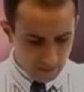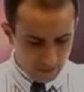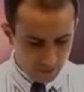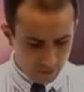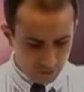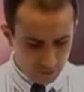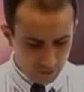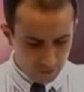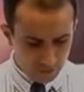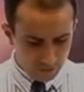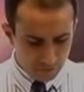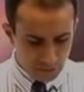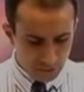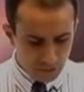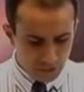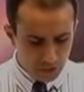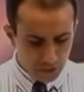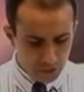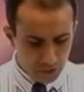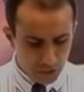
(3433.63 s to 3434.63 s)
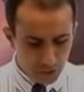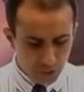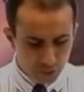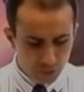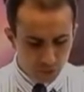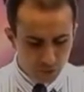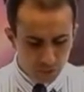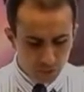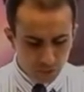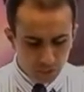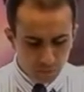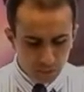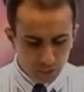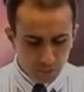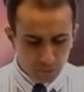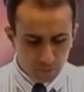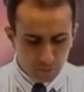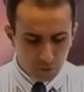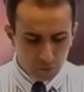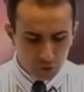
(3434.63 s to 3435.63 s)
Verse 15 continues, and the
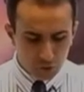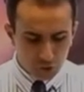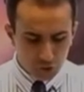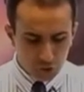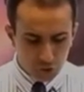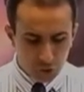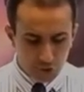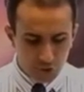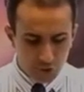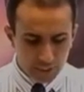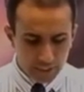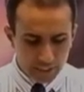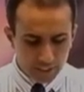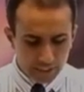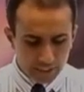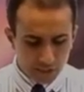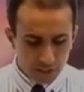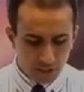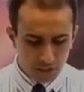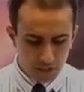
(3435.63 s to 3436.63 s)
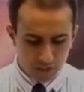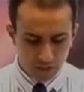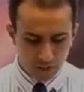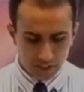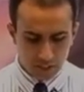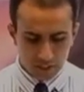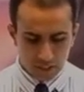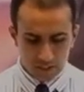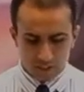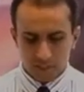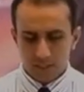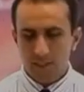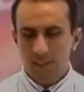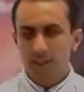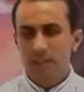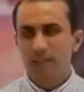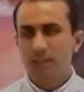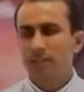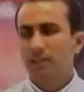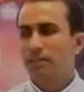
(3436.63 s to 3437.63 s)
people journeyed not.
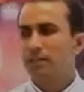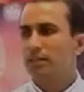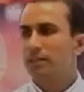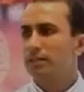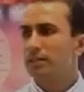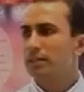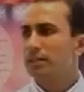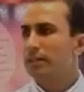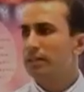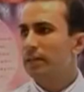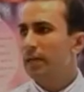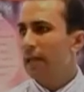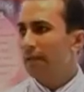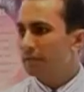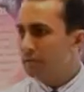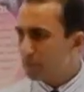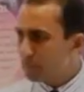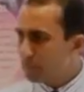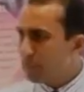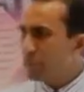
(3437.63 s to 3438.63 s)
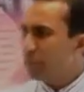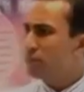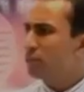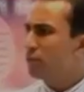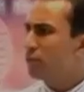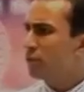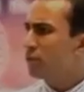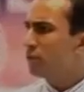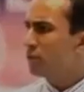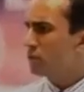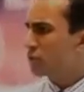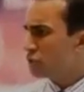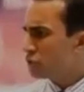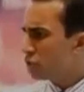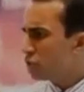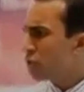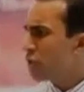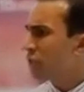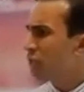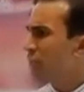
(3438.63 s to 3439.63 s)
And the people
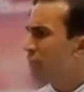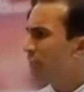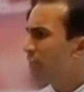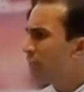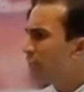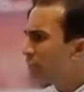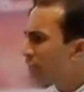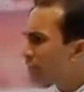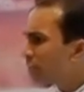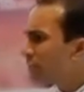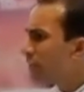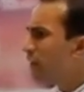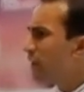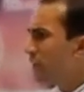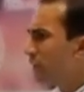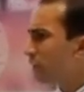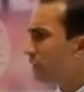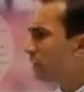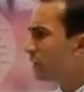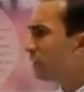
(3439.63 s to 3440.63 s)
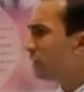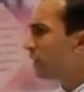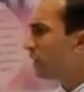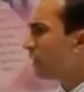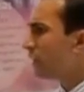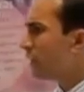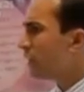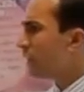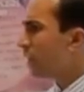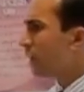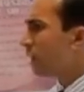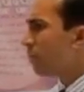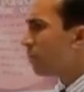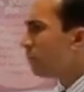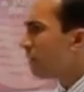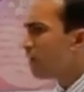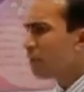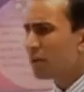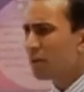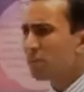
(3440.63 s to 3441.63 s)
journeyed not.
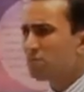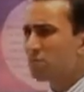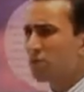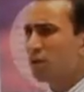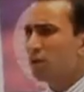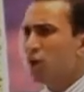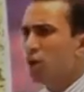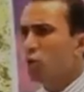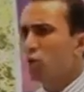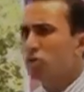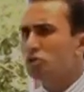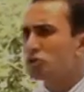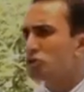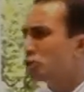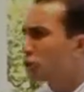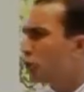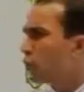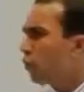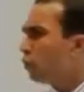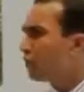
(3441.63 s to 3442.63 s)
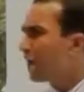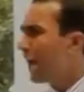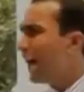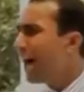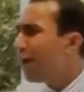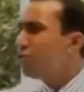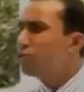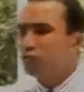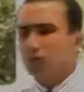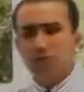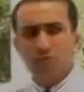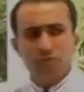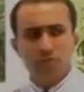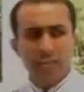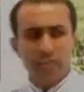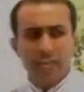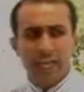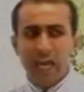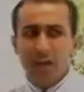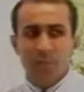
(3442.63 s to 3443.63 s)
Miriam was thrown out of
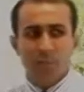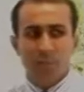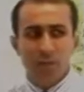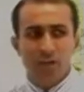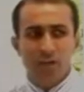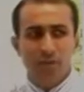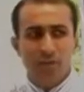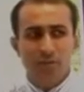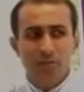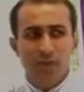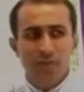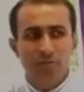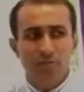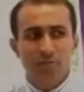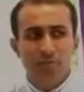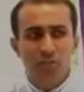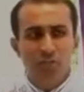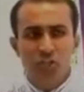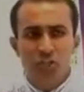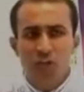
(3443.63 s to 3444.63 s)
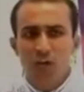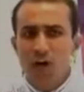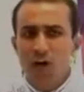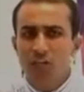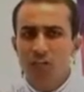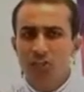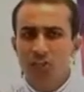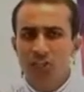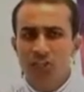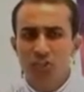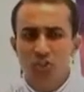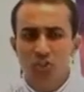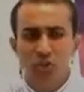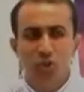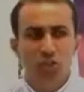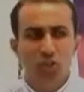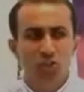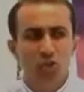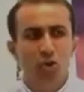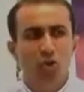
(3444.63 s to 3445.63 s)
the camp because, my friends, God does
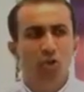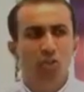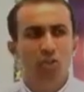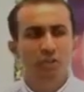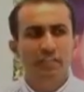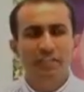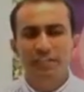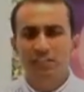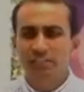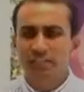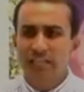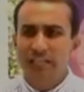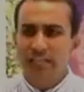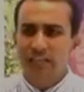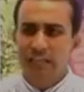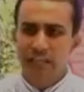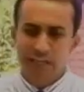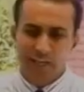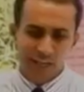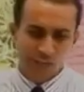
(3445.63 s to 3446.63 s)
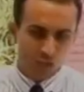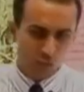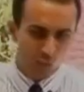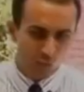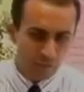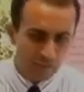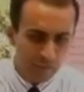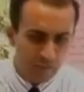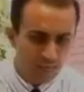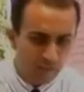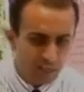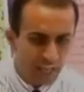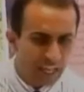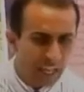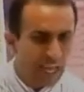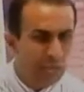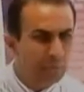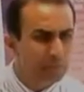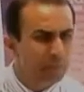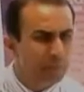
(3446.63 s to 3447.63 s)
not tolerate sin within the
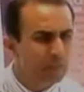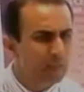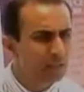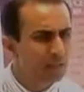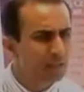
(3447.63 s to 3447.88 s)
camp.